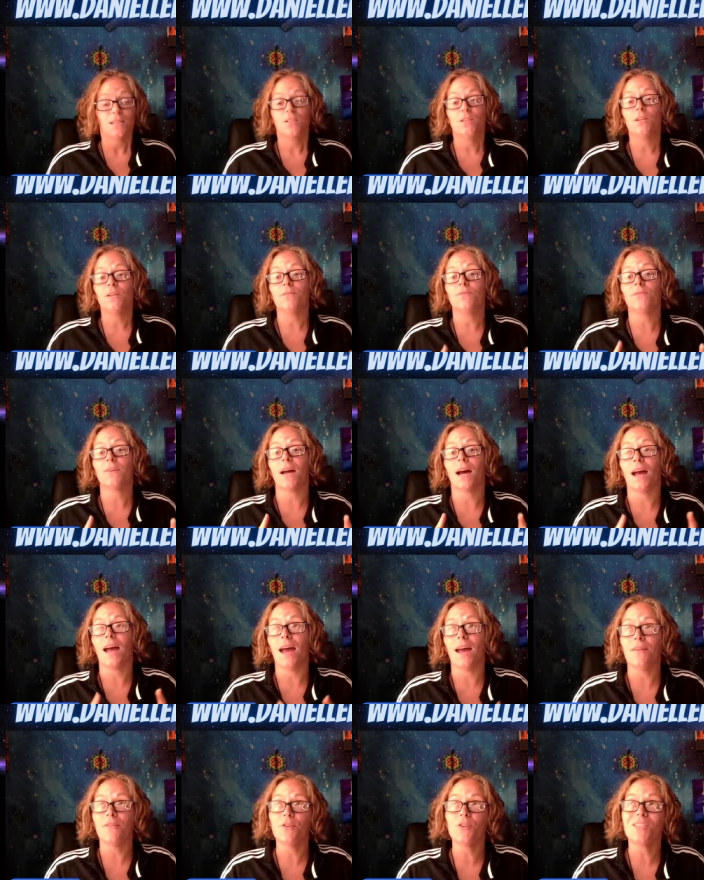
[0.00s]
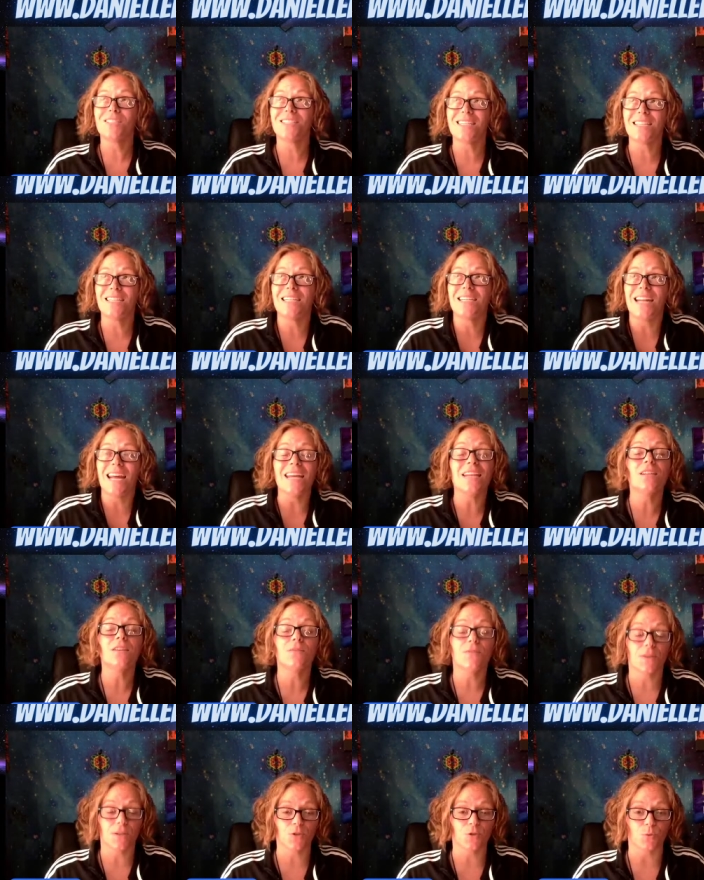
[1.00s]
you've ever seen an
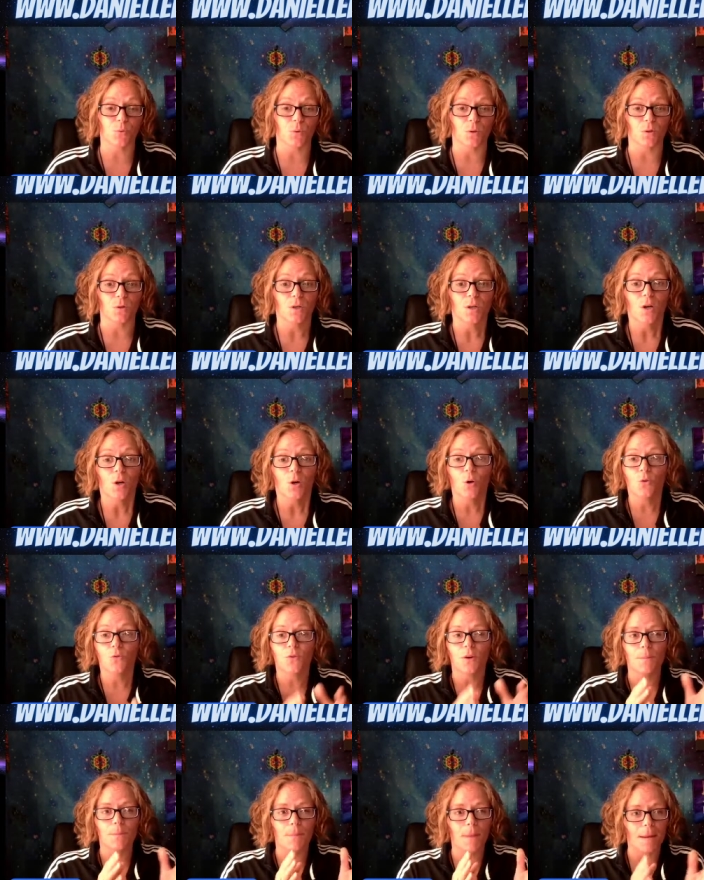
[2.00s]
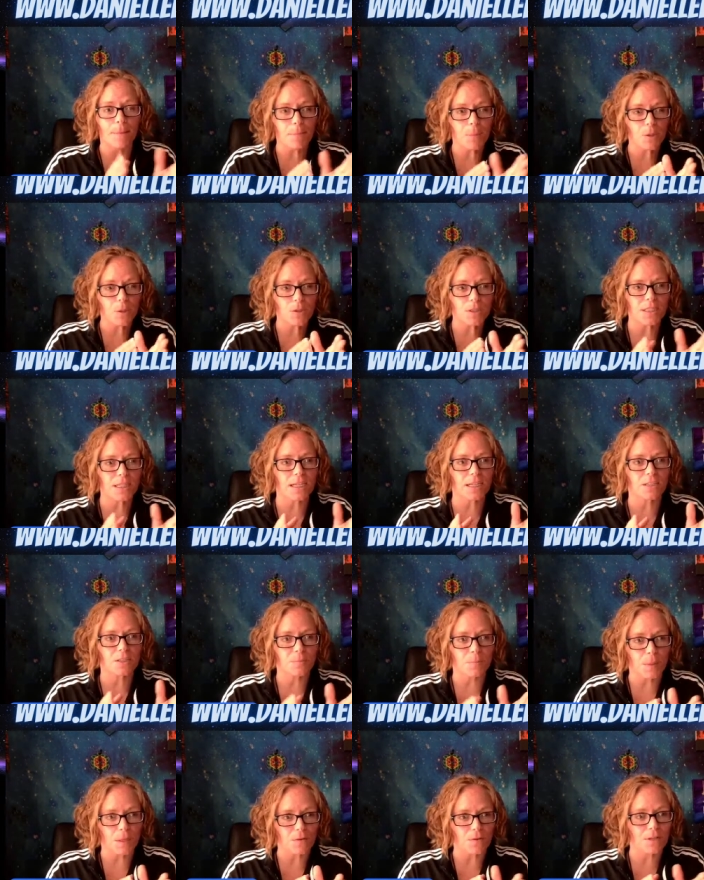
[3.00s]
individual who remembers an
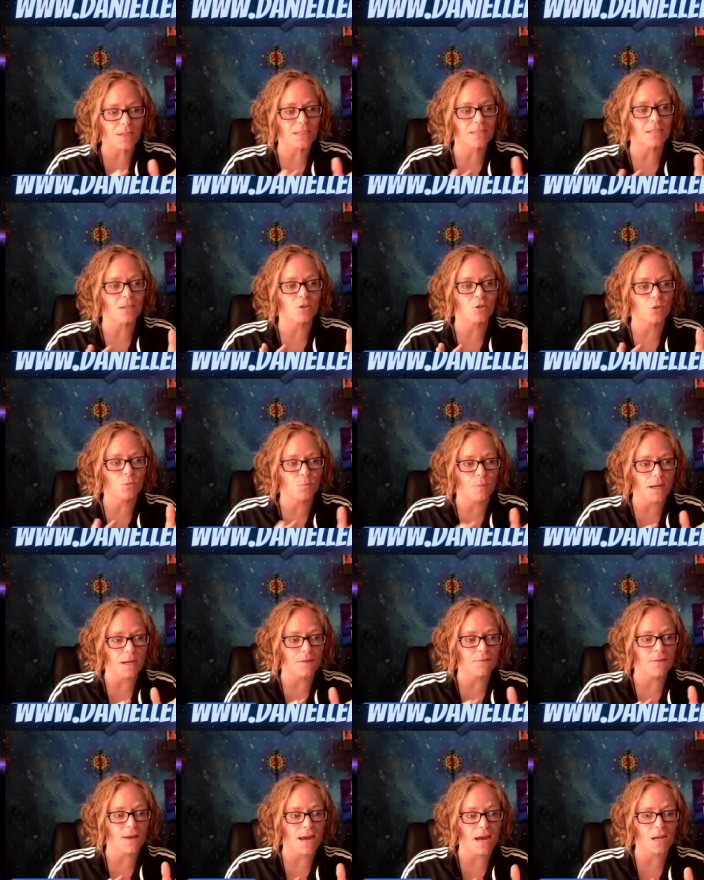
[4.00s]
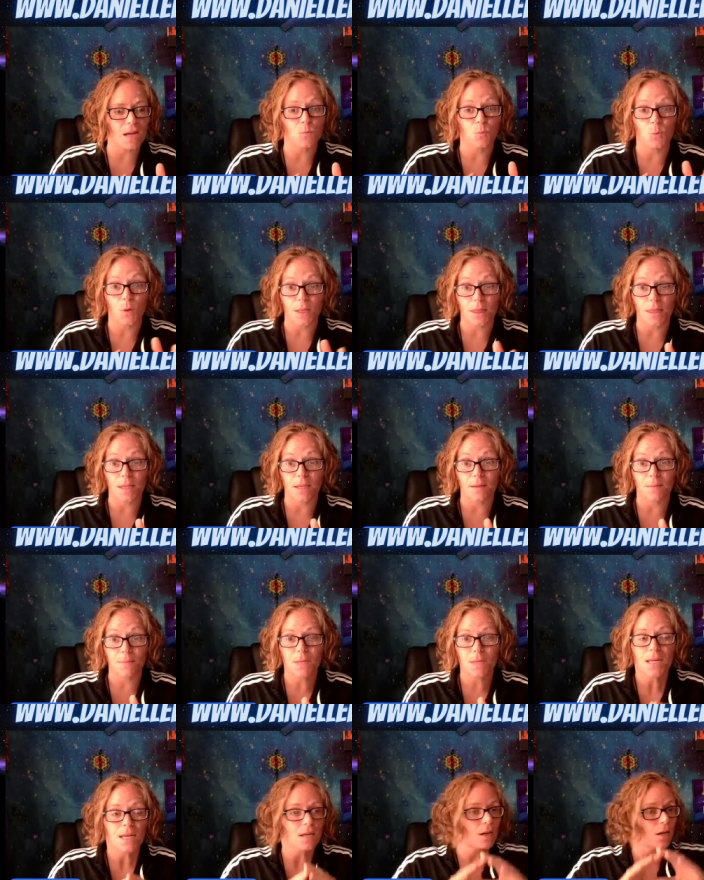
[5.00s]
experience that you may have had with
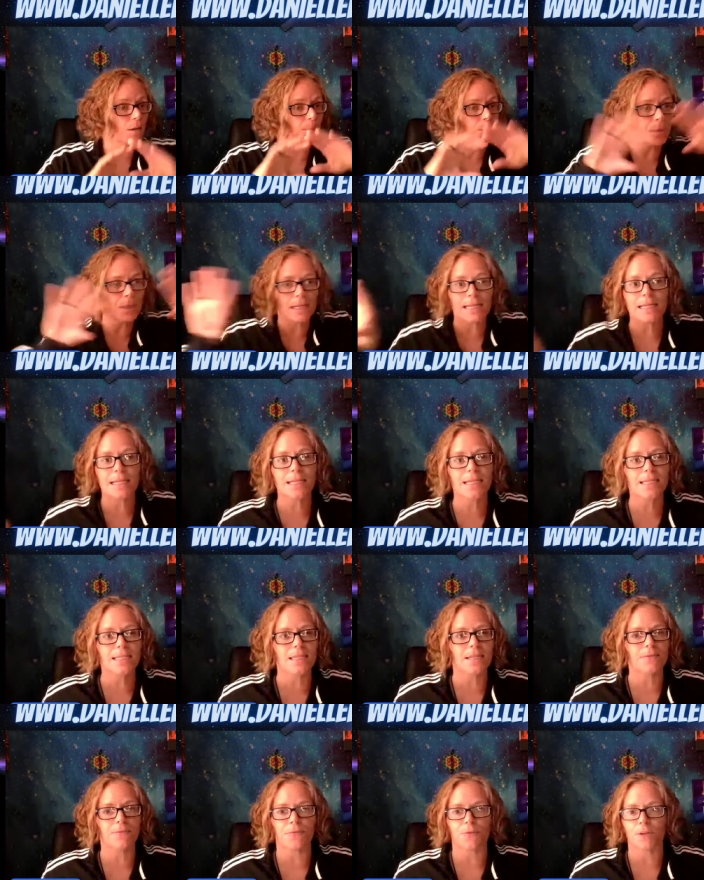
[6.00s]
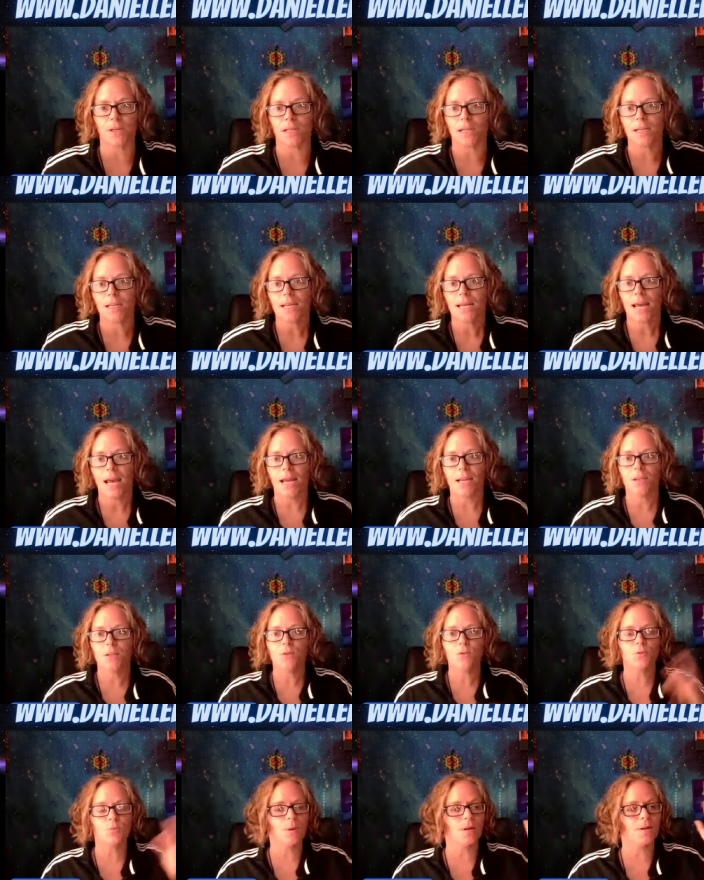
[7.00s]
him completely different, and you
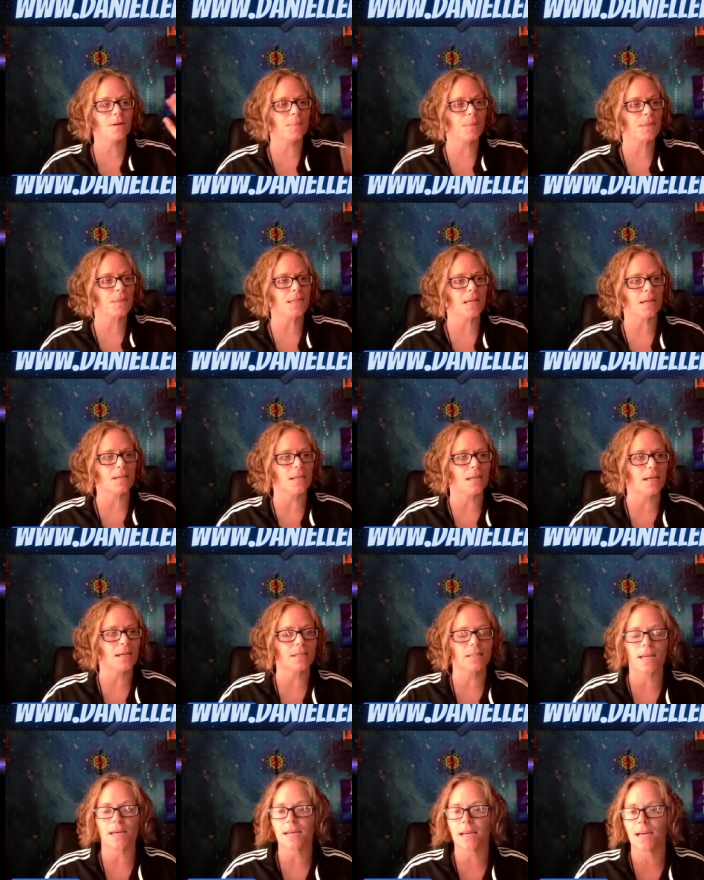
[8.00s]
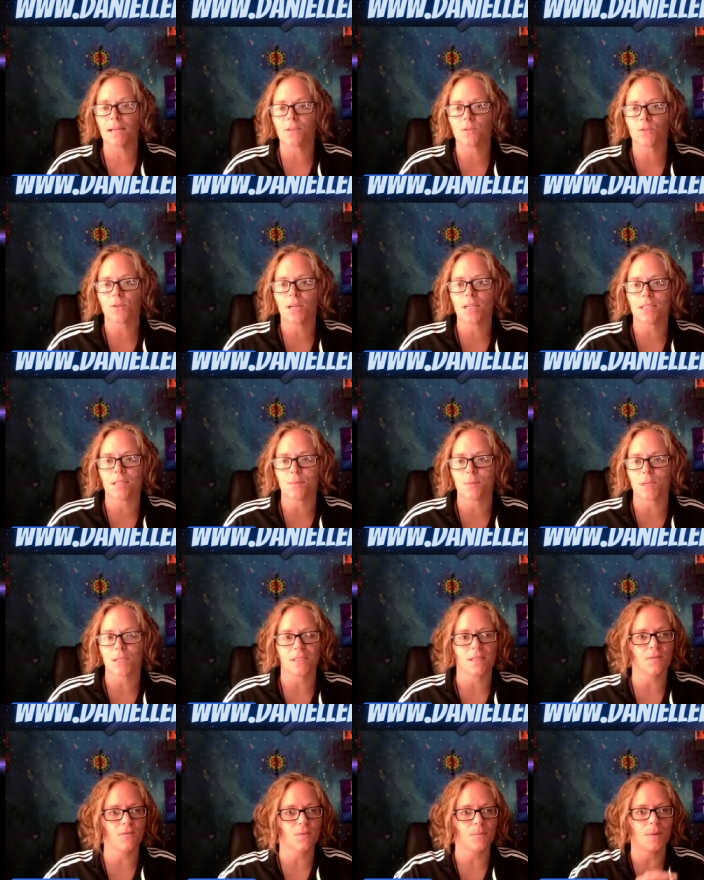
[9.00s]
swear up and down that guy's crazy because
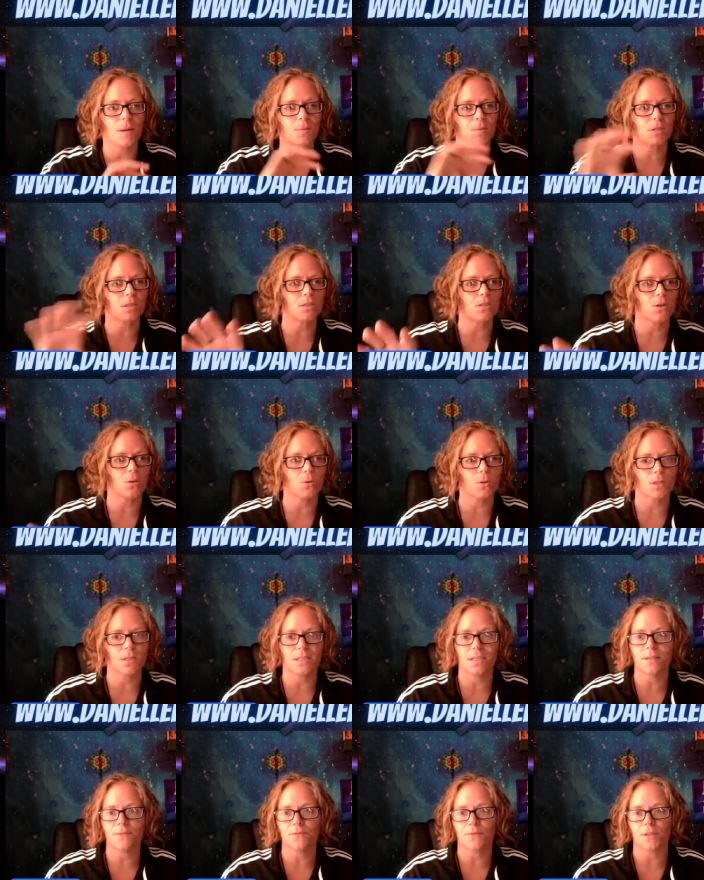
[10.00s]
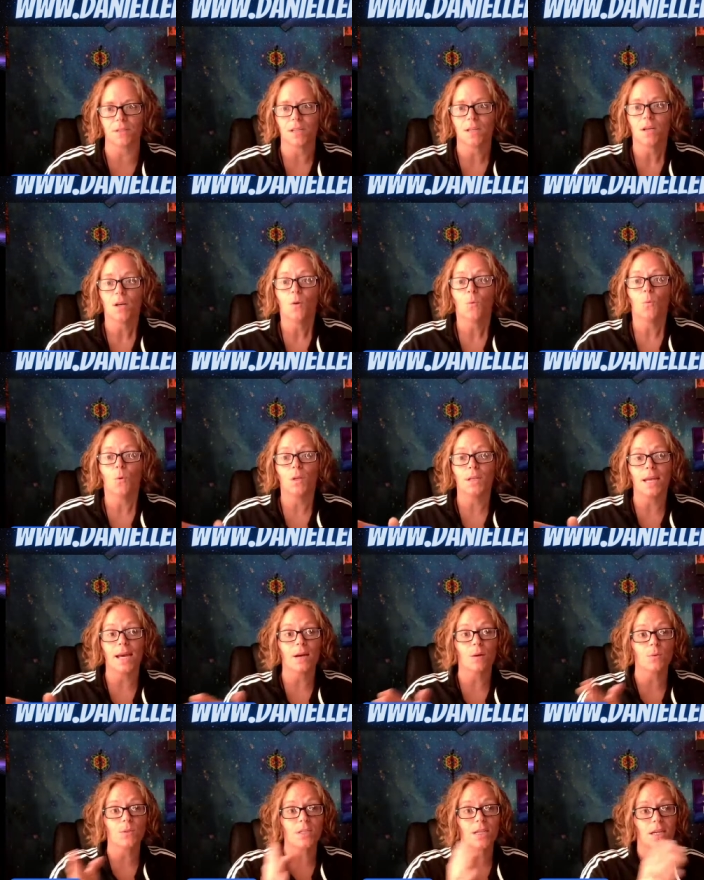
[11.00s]
he remembers it totally different. Well,
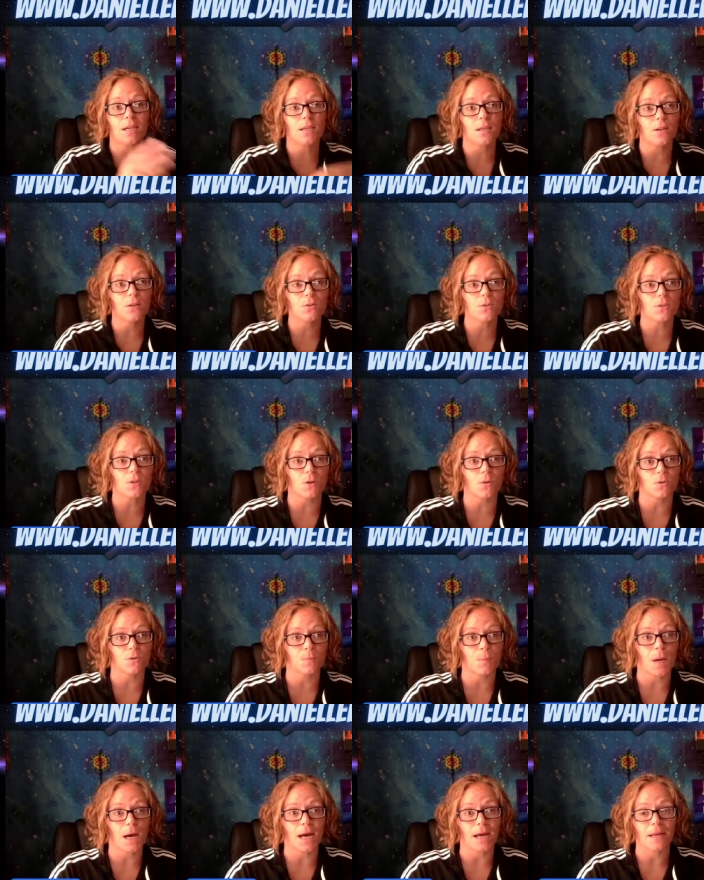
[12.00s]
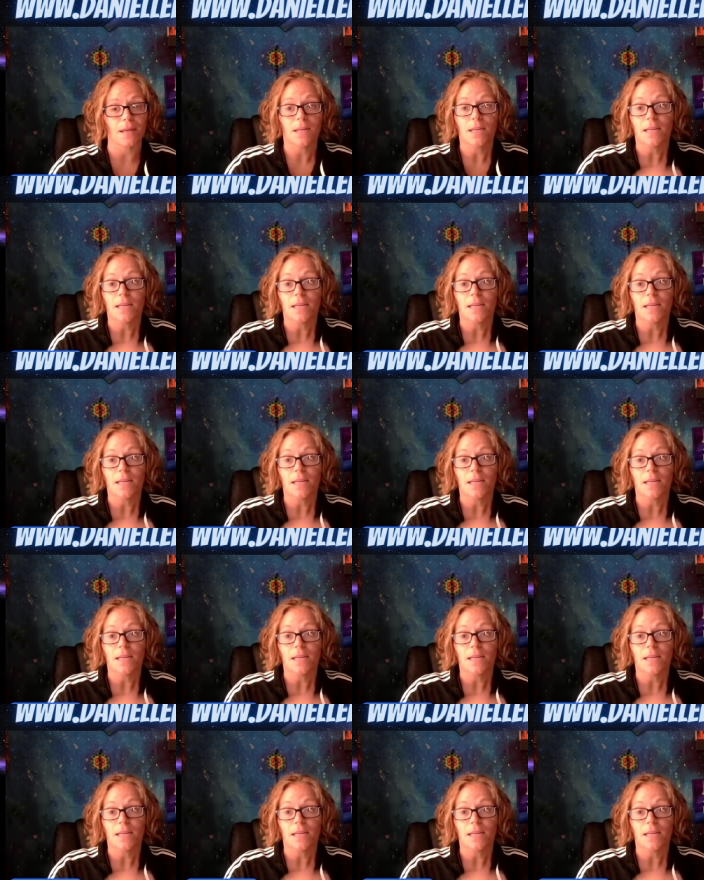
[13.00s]
now 10 years goes by,